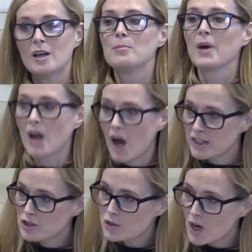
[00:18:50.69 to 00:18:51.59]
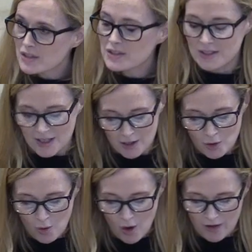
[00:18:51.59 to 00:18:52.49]
But I trust in
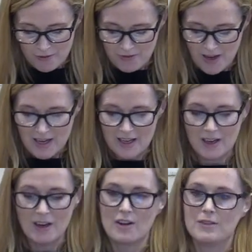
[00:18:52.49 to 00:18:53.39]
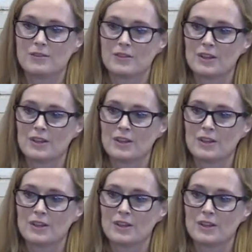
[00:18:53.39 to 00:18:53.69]
your unfailing love.